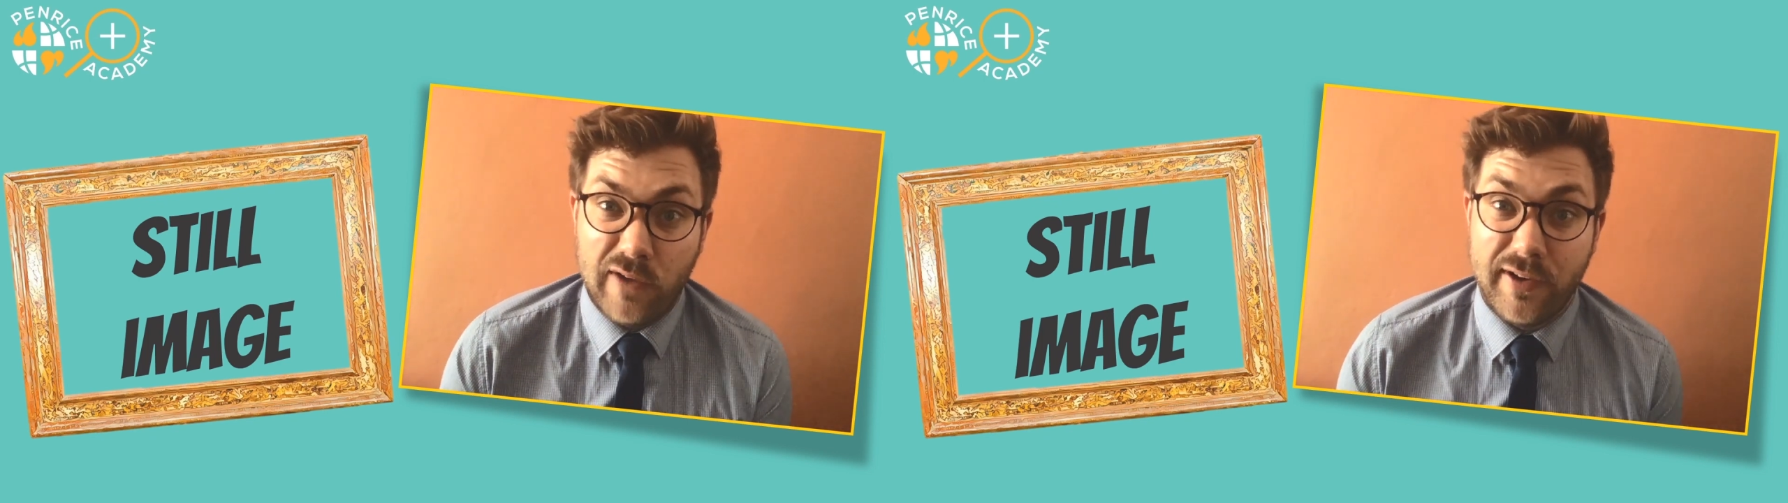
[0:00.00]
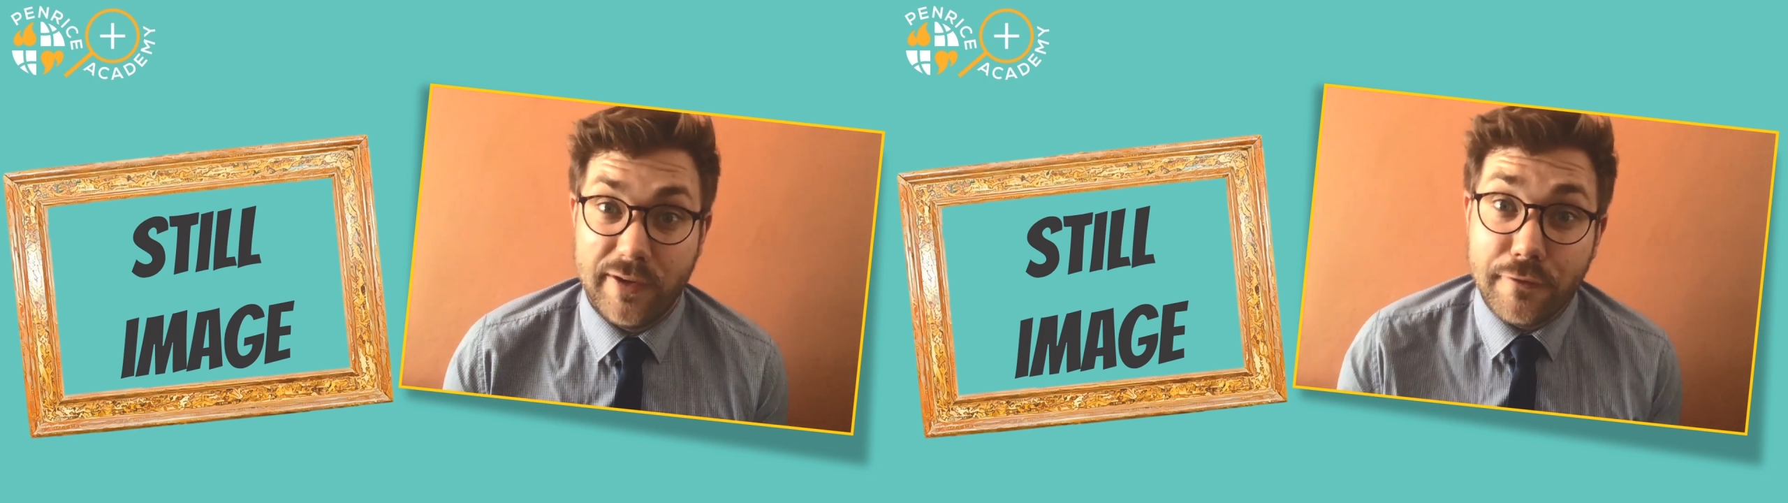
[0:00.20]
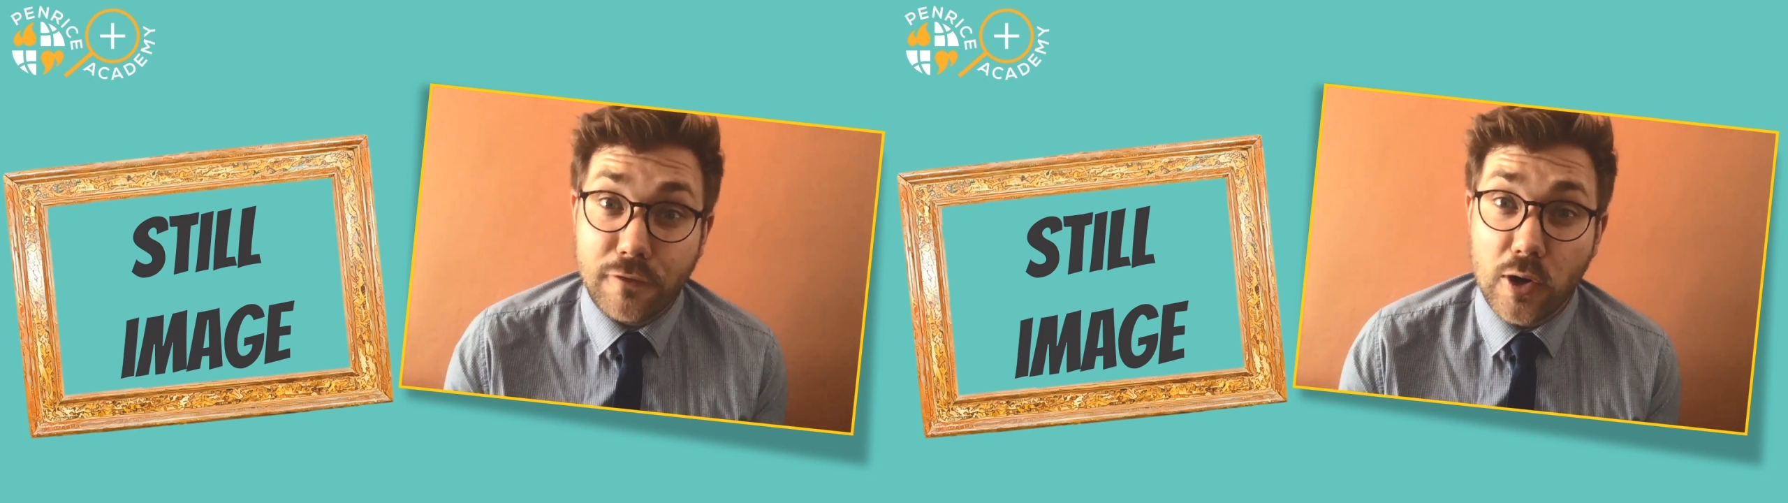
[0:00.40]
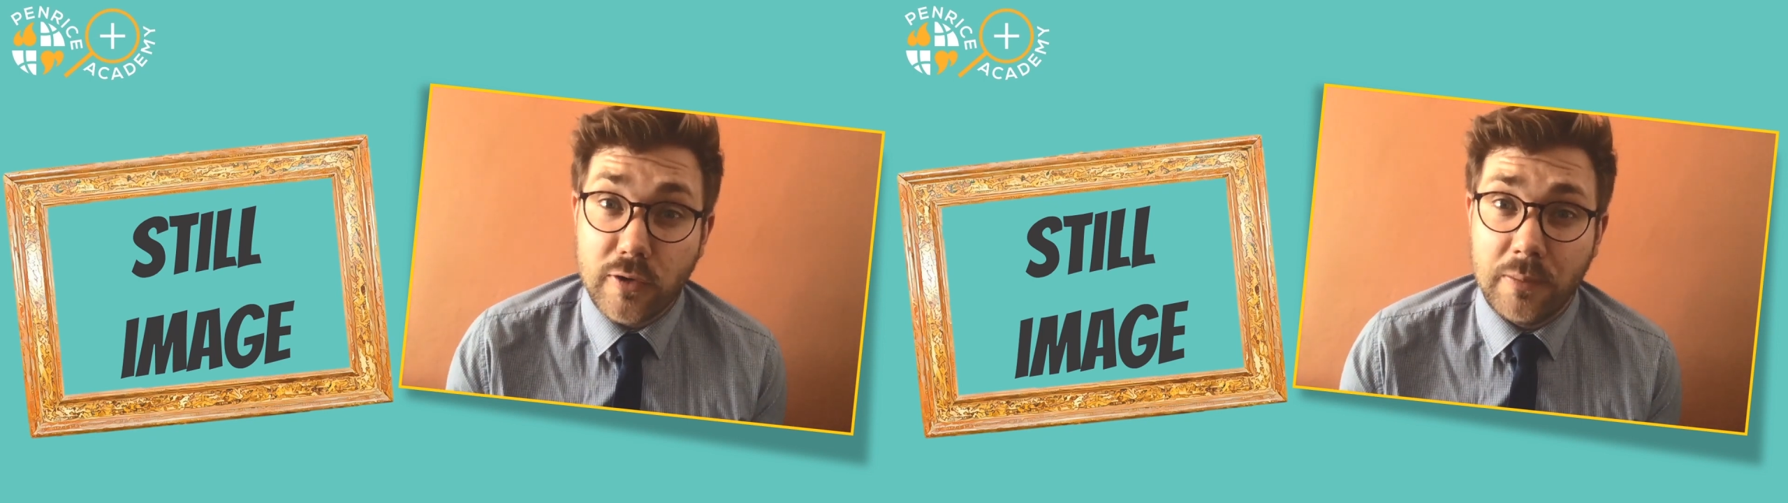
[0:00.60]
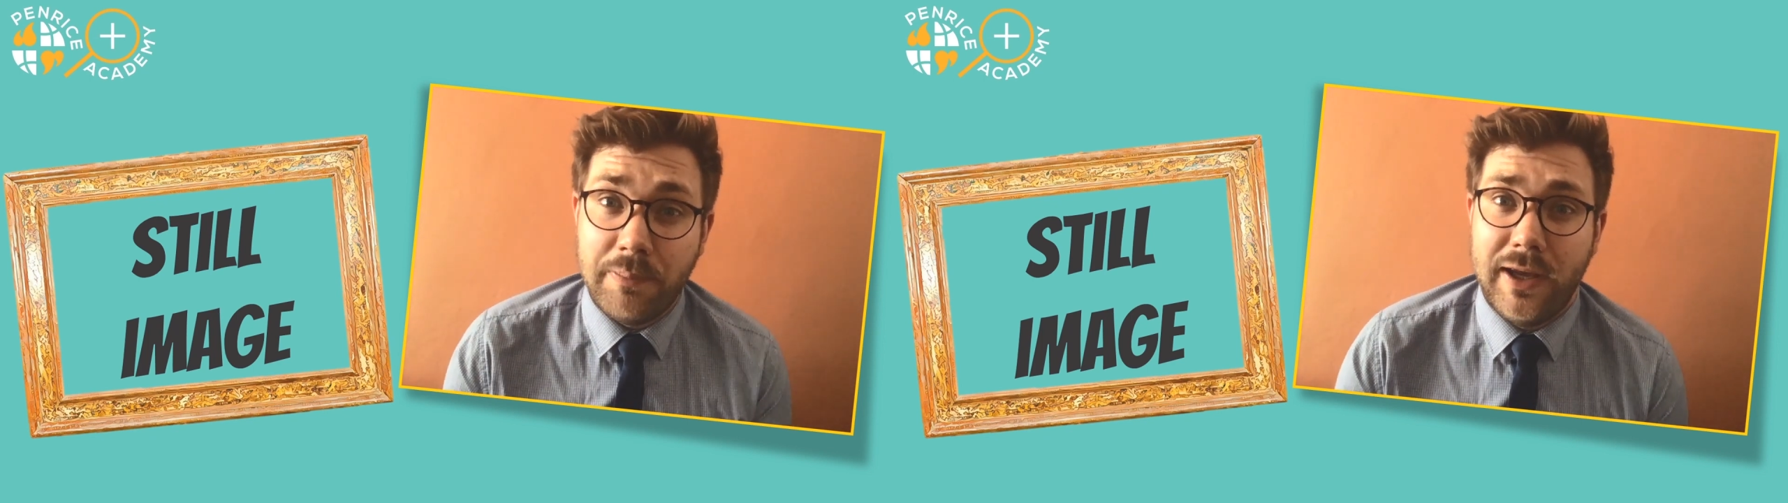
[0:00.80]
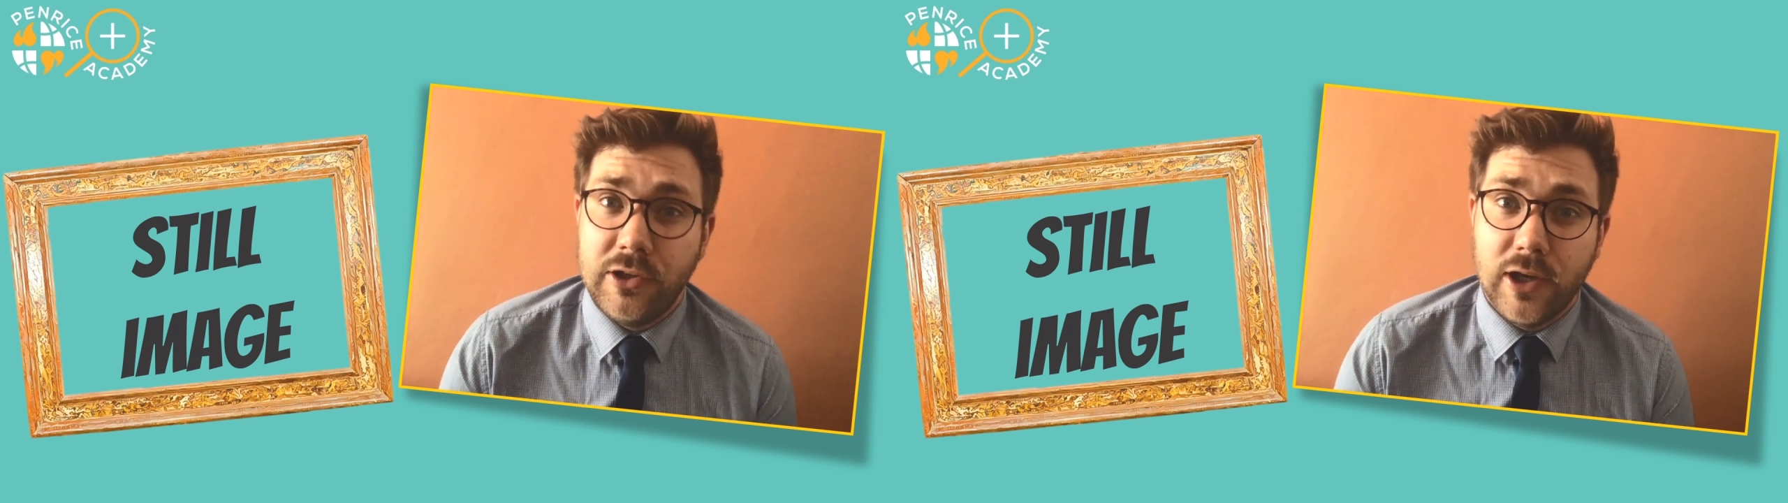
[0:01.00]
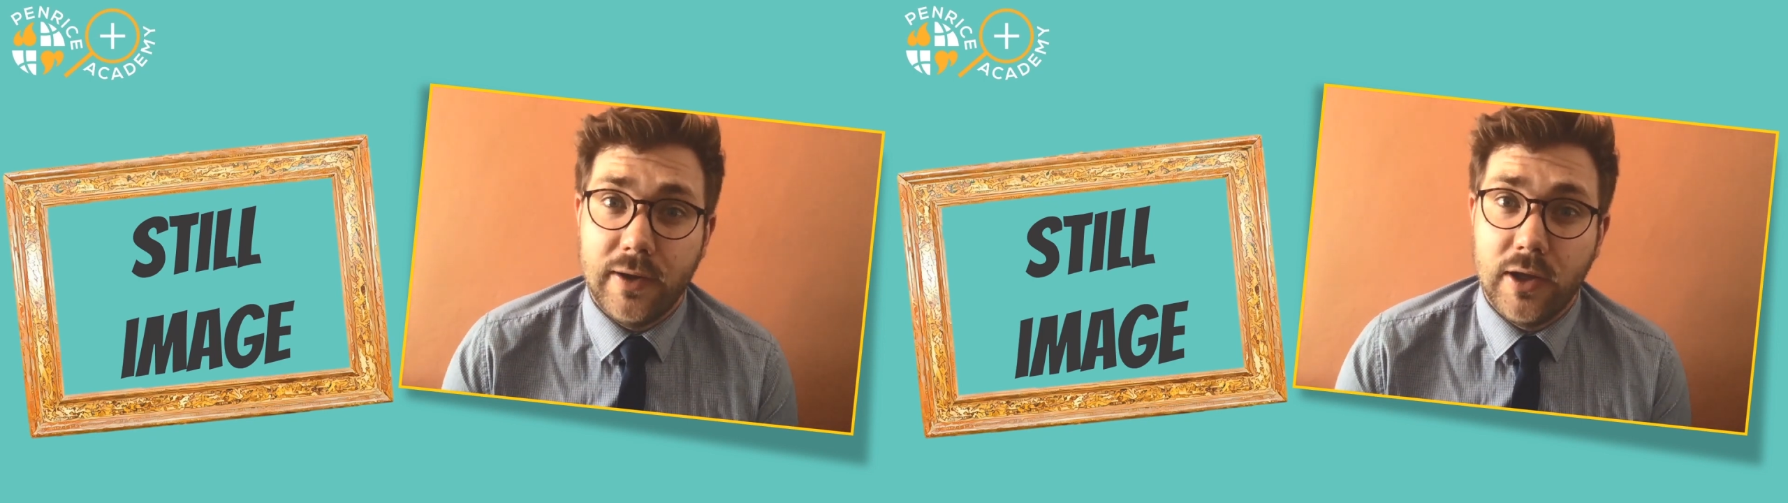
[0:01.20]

it's a frozen picture.